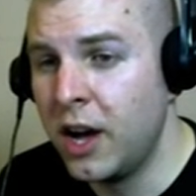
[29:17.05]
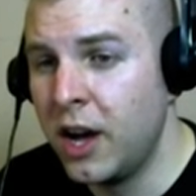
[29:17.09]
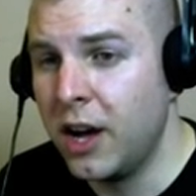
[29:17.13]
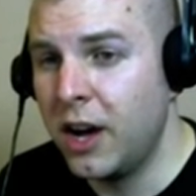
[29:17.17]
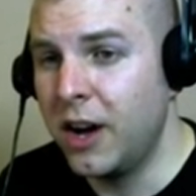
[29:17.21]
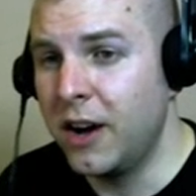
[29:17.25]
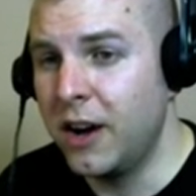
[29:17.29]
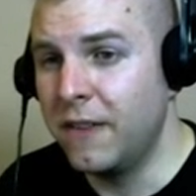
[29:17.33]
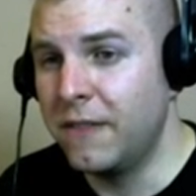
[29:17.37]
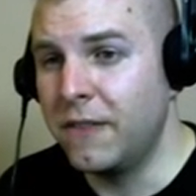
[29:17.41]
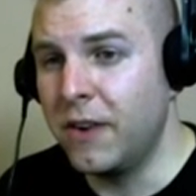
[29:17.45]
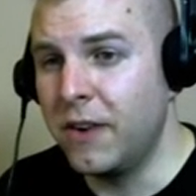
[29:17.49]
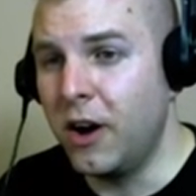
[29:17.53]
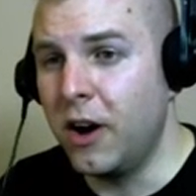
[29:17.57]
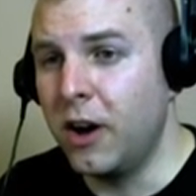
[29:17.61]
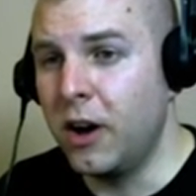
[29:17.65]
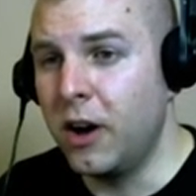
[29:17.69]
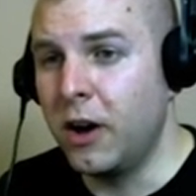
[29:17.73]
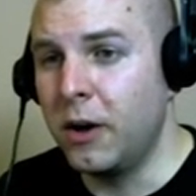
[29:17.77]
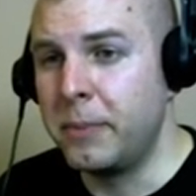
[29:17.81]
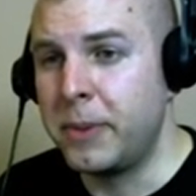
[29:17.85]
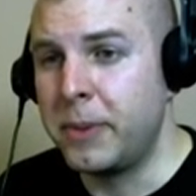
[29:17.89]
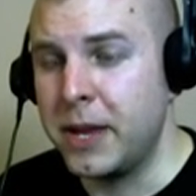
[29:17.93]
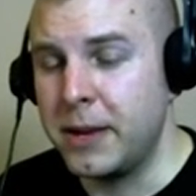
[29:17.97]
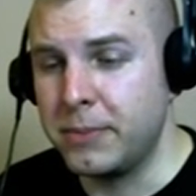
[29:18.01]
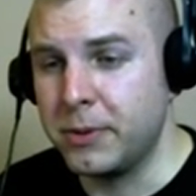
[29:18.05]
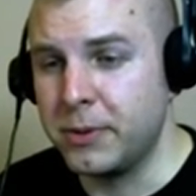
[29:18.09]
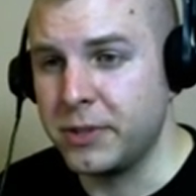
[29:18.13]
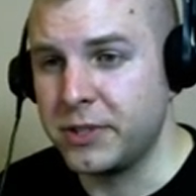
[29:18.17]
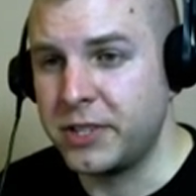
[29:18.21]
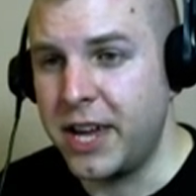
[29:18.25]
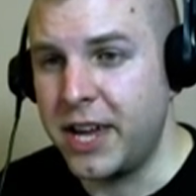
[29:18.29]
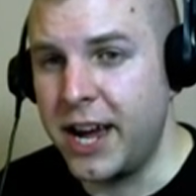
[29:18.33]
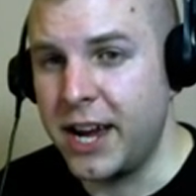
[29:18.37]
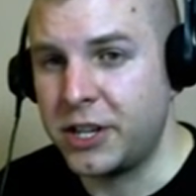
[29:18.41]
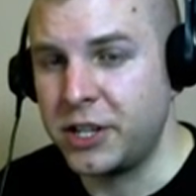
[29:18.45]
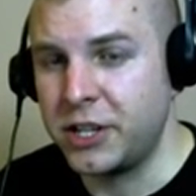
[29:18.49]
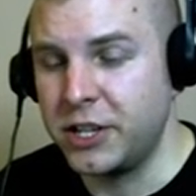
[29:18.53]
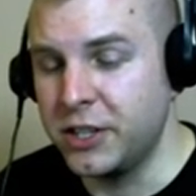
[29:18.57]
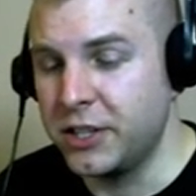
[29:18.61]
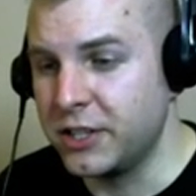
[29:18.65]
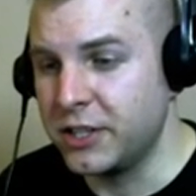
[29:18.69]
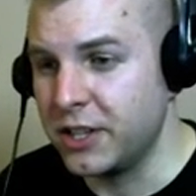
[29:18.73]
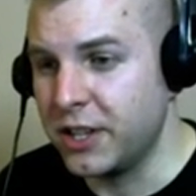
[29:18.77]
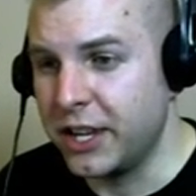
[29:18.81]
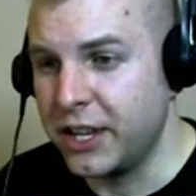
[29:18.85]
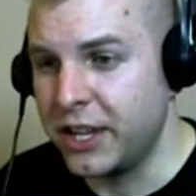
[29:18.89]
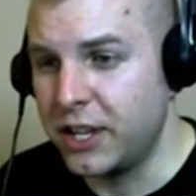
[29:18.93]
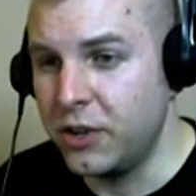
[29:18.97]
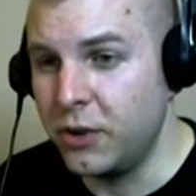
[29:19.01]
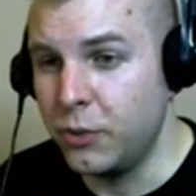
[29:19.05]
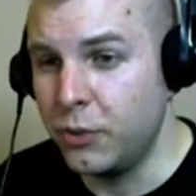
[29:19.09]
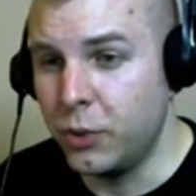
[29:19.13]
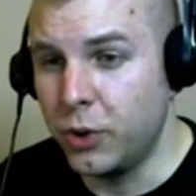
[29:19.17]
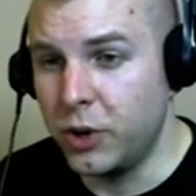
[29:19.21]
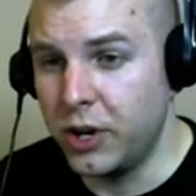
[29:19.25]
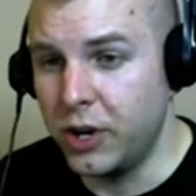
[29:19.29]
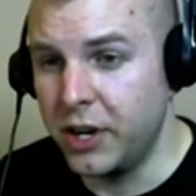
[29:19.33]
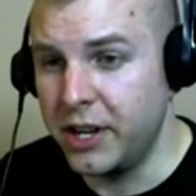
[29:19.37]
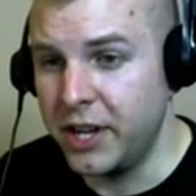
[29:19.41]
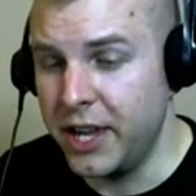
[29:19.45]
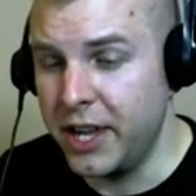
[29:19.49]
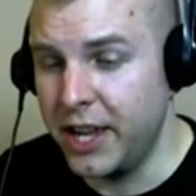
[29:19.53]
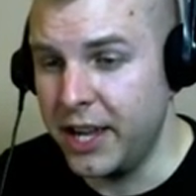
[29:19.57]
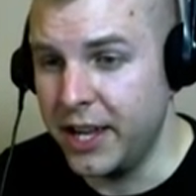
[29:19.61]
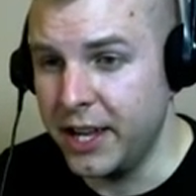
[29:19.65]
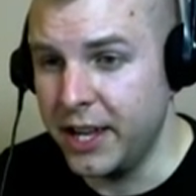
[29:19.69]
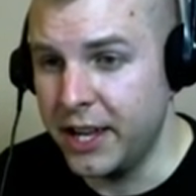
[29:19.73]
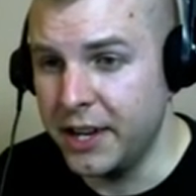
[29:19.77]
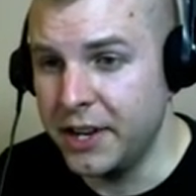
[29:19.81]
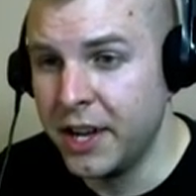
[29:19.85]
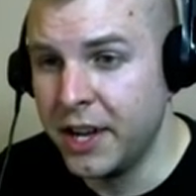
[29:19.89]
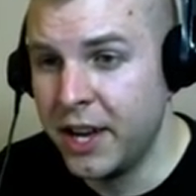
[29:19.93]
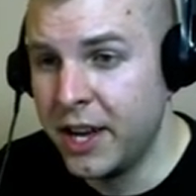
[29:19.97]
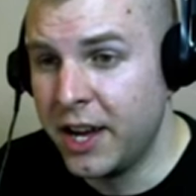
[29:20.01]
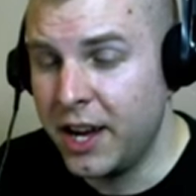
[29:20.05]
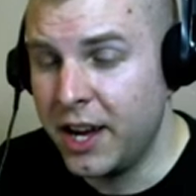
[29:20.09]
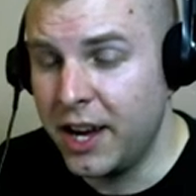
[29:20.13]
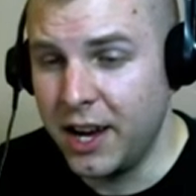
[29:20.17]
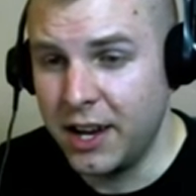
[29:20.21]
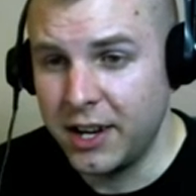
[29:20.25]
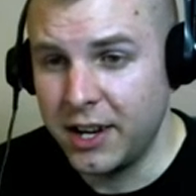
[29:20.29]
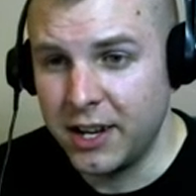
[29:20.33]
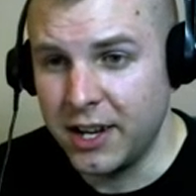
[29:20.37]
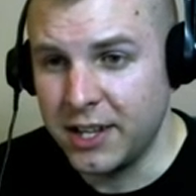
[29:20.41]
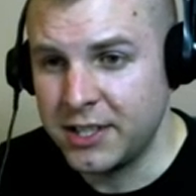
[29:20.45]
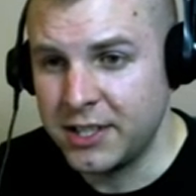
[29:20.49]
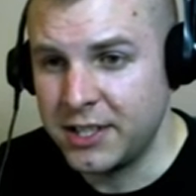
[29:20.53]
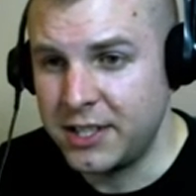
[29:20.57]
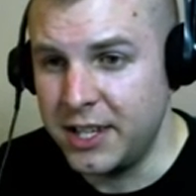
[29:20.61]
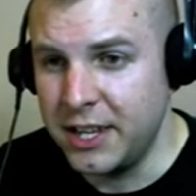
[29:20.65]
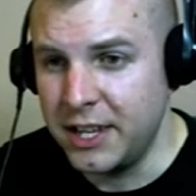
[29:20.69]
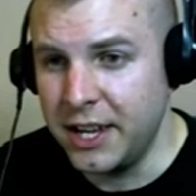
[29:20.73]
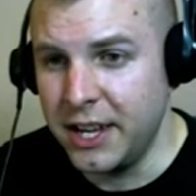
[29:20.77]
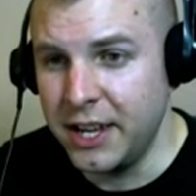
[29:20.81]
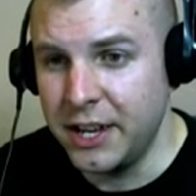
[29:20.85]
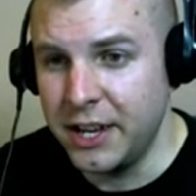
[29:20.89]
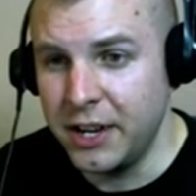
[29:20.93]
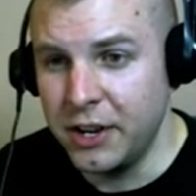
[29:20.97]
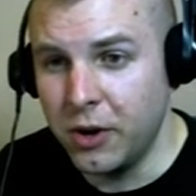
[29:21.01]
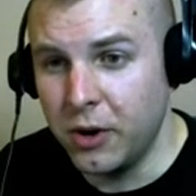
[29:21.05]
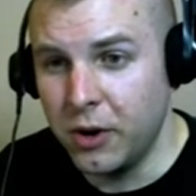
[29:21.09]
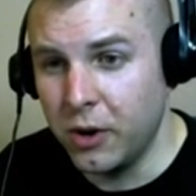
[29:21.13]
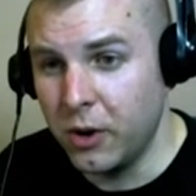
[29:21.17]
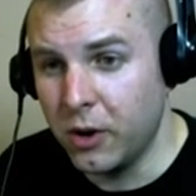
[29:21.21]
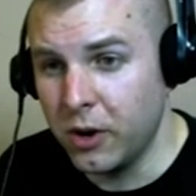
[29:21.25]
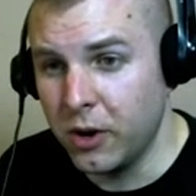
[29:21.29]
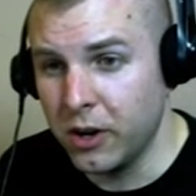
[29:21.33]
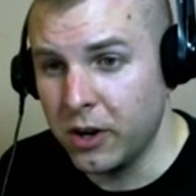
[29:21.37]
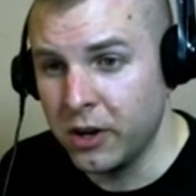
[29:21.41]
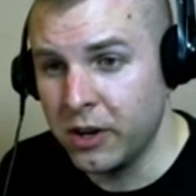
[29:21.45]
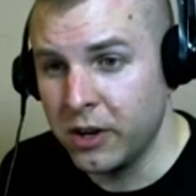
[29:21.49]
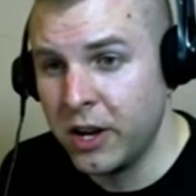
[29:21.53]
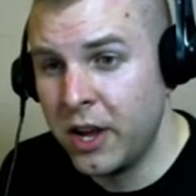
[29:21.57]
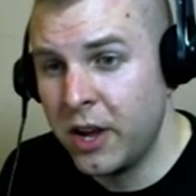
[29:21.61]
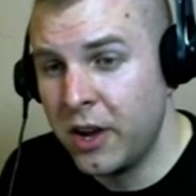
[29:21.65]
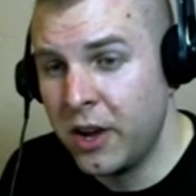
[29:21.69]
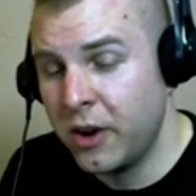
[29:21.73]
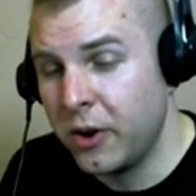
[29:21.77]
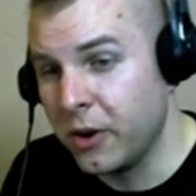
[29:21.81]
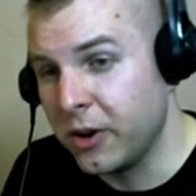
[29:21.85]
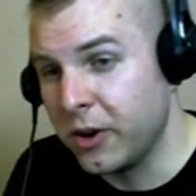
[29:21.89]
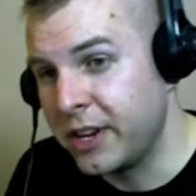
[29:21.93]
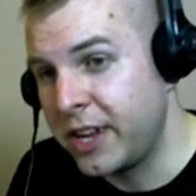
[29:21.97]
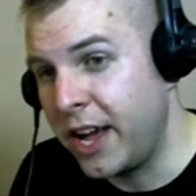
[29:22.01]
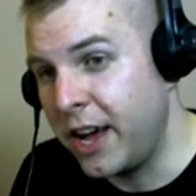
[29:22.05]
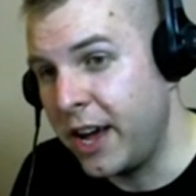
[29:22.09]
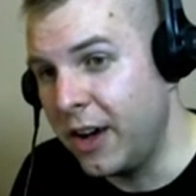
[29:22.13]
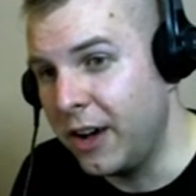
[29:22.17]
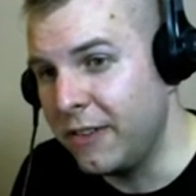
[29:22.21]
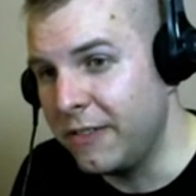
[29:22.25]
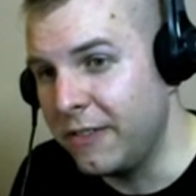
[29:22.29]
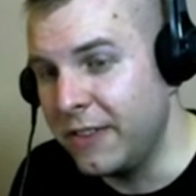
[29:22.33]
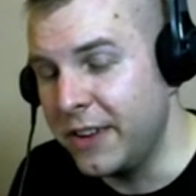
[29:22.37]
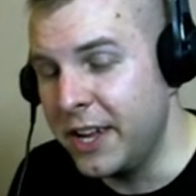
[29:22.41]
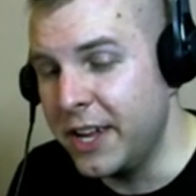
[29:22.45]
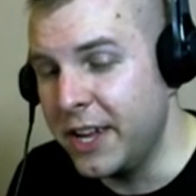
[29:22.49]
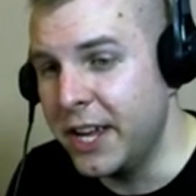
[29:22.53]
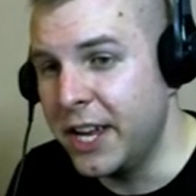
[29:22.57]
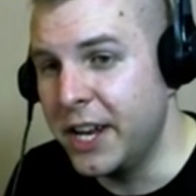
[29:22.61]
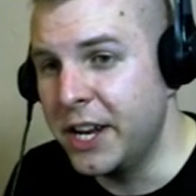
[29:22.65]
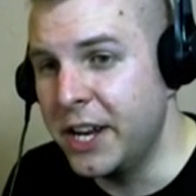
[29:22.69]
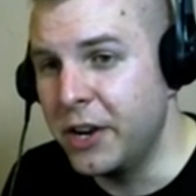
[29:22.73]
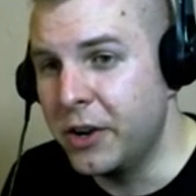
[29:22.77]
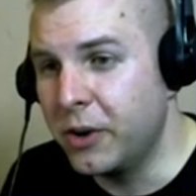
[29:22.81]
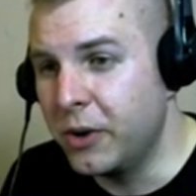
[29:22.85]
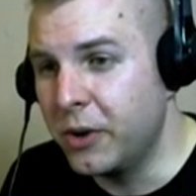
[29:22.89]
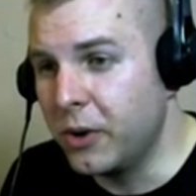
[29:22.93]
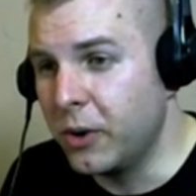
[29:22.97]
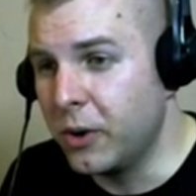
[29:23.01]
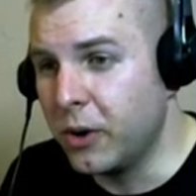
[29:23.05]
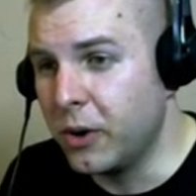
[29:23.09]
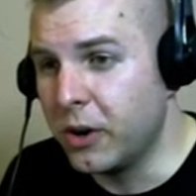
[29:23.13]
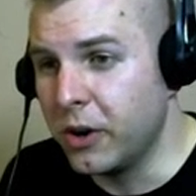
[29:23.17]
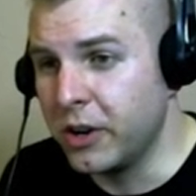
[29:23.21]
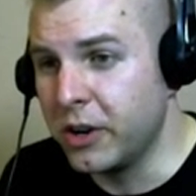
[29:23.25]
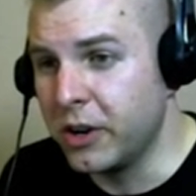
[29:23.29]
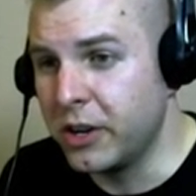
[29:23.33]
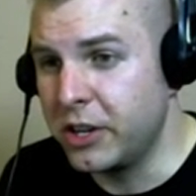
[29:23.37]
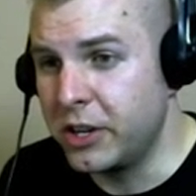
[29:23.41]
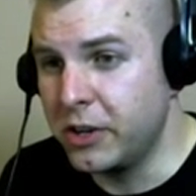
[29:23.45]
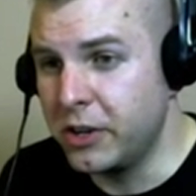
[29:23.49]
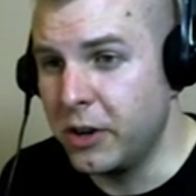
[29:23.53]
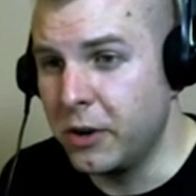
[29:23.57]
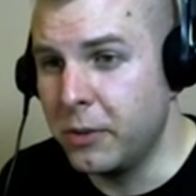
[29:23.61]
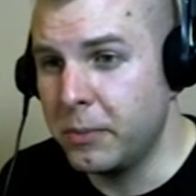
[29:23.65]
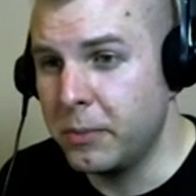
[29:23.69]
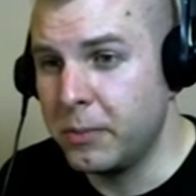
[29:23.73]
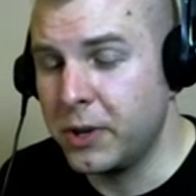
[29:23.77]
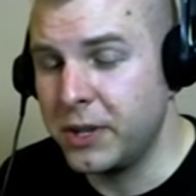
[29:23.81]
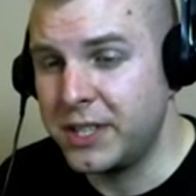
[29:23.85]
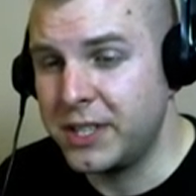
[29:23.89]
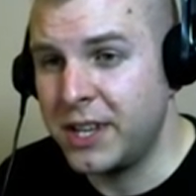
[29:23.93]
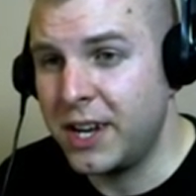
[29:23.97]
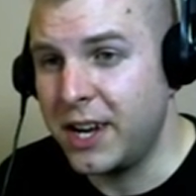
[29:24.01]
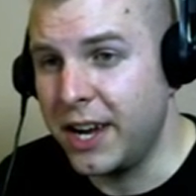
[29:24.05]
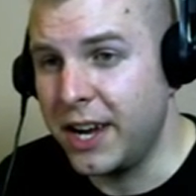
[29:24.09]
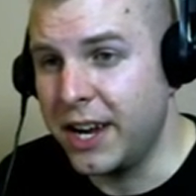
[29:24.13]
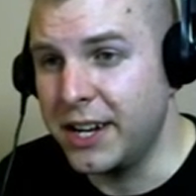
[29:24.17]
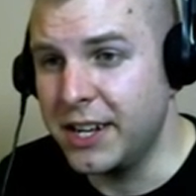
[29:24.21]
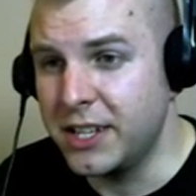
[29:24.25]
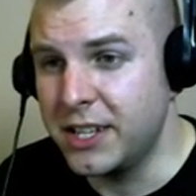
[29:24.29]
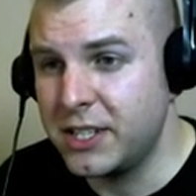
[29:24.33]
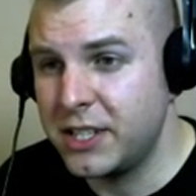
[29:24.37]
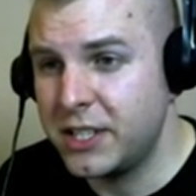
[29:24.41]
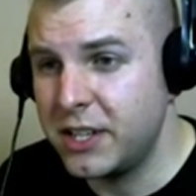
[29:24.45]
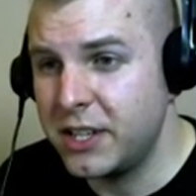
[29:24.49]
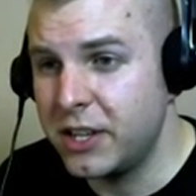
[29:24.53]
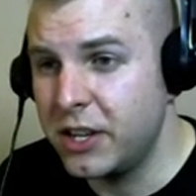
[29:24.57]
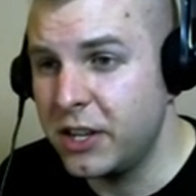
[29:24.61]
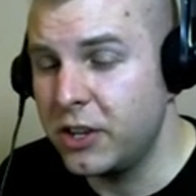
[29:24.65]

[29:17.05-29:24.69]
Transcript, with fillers: of all people's actions like you would in Augustine or or Calvin or you know Plotinus.